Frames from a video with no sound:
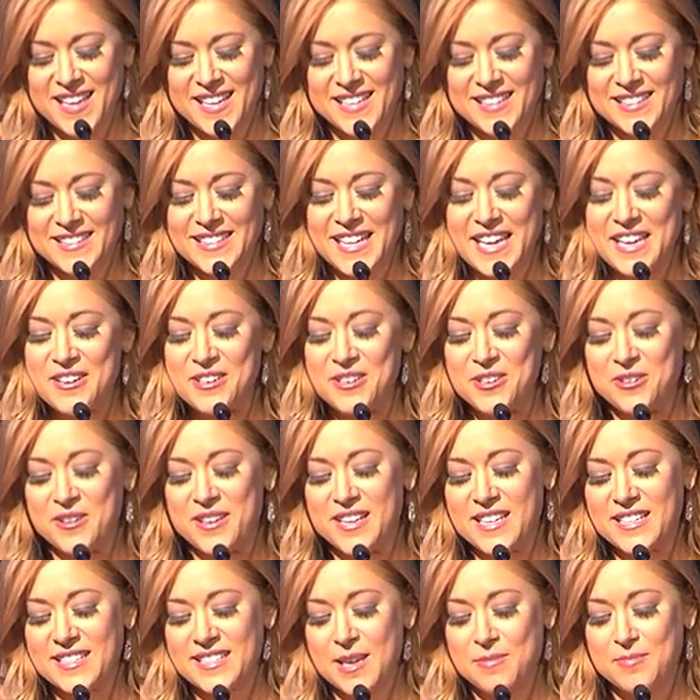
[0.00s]
Later,
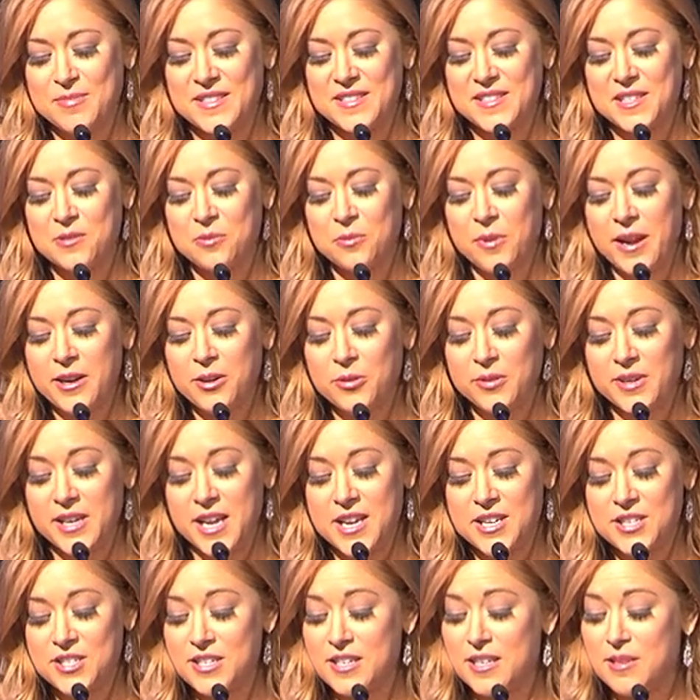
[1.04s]
Corinne accepted the
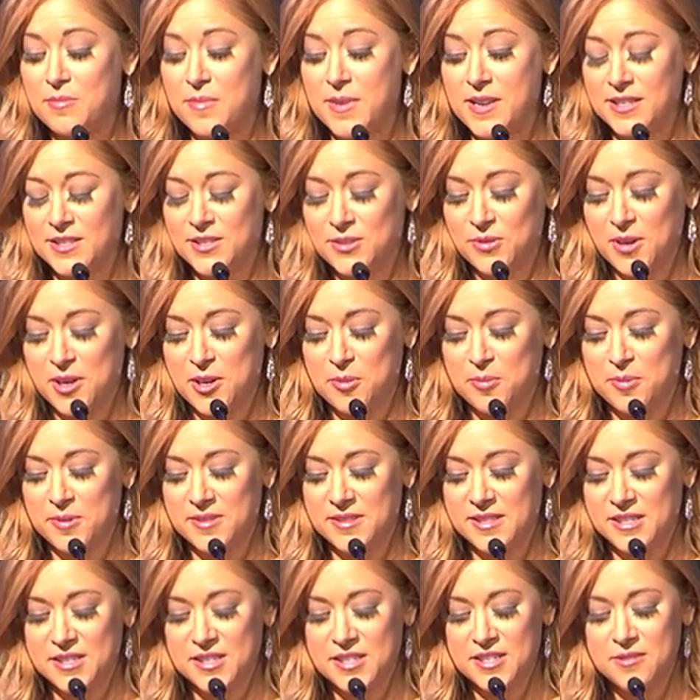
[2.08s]
recreation administrator
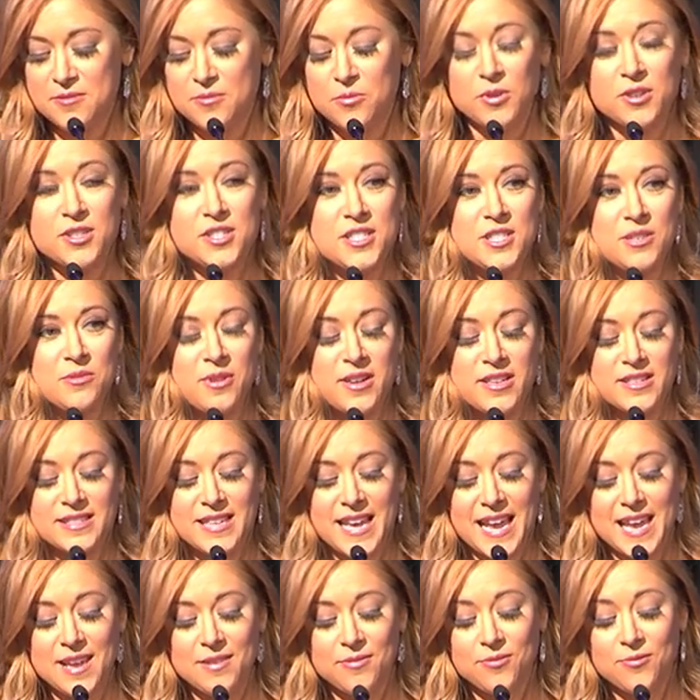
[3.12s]
position, where she runs
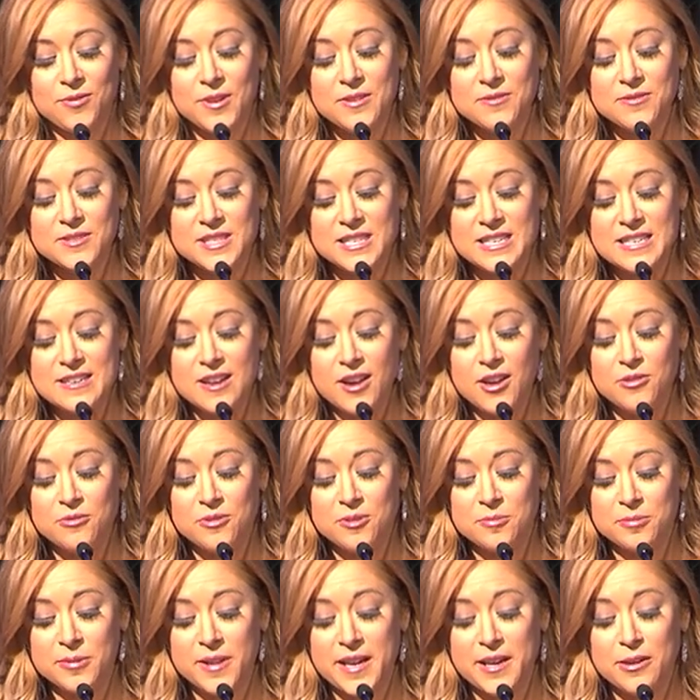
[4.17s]
a
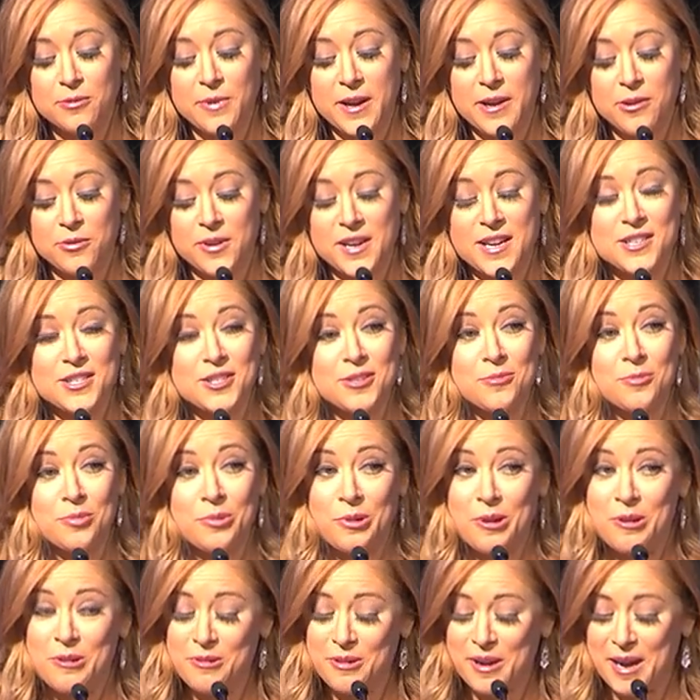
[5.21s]
1,500 player recreation
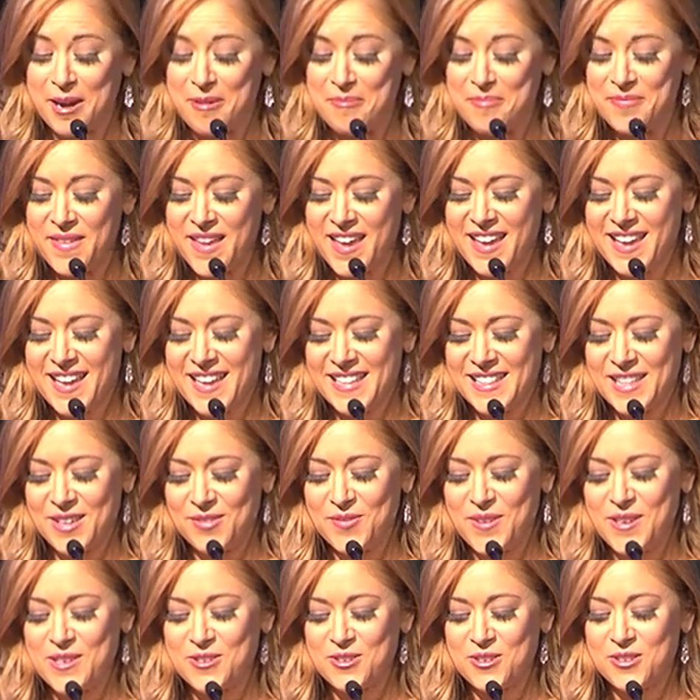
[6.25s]
program
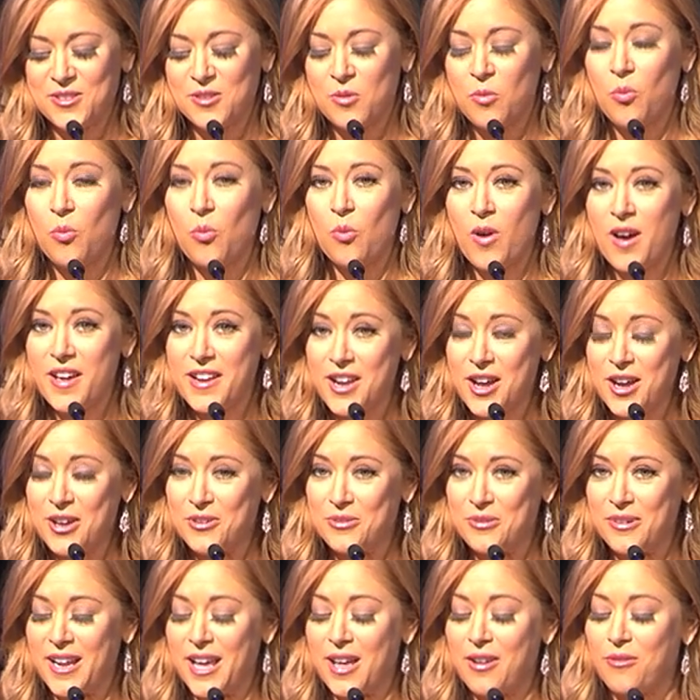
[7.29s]
that features
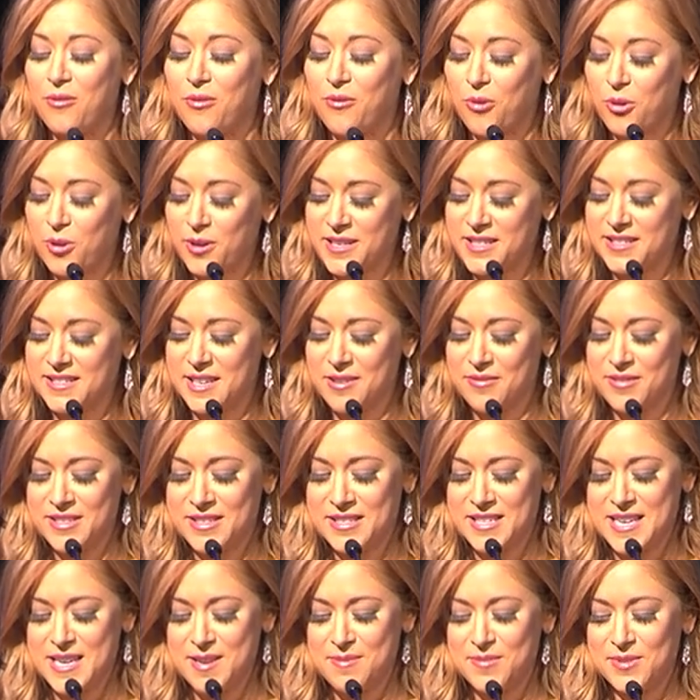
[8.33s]
147
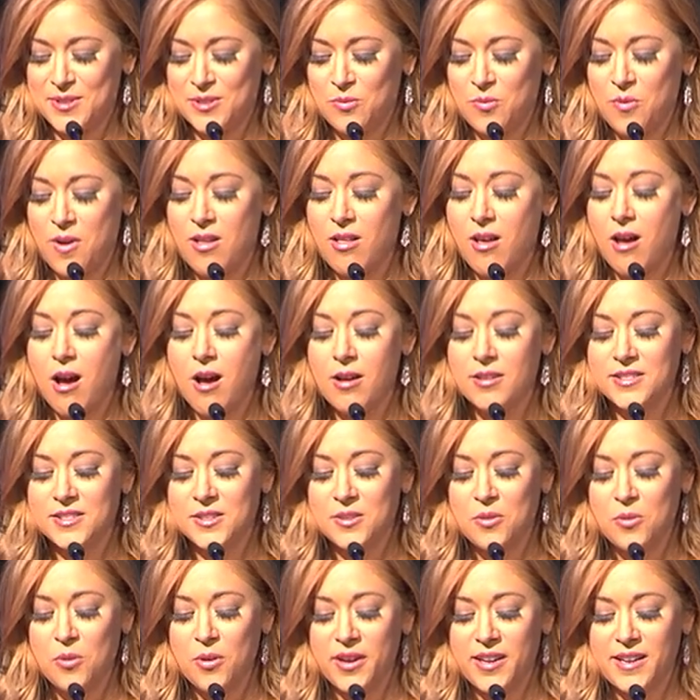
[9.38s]
teams while
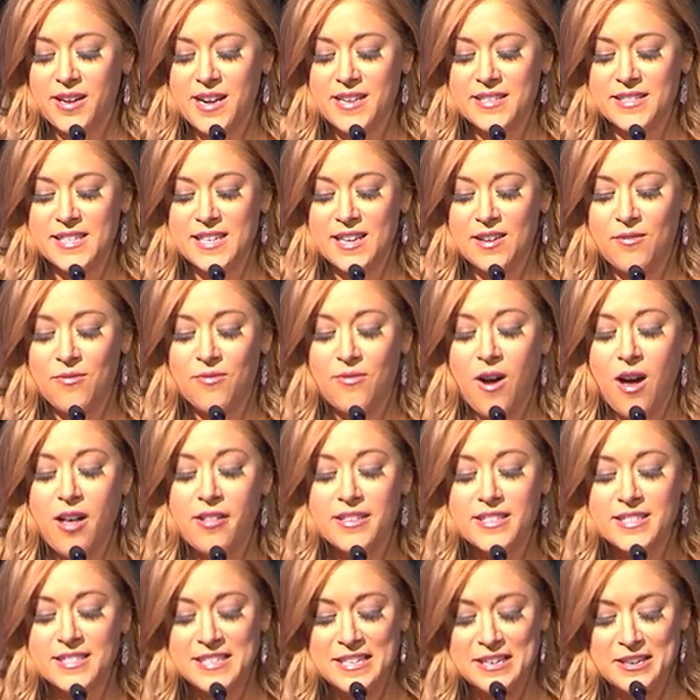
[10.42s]
also organizing
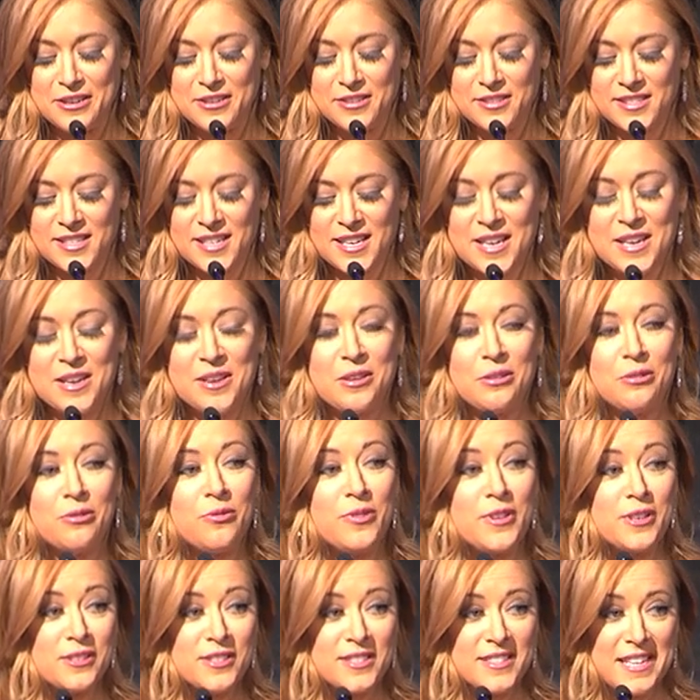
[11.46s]
volunteers,
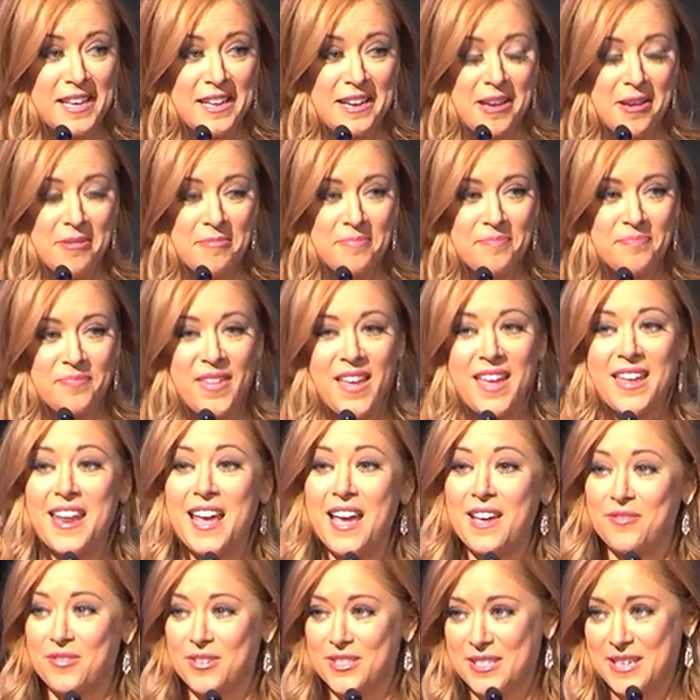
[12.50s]
field setup, and
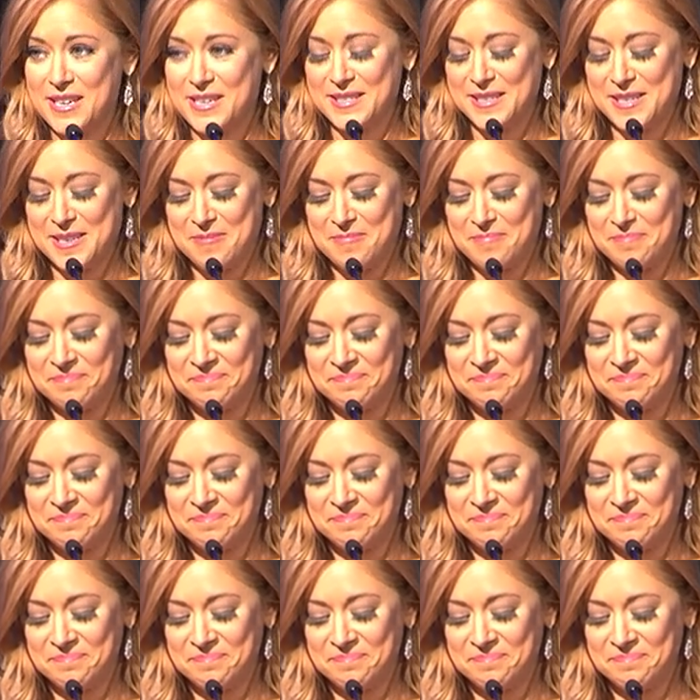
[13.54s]
advertising.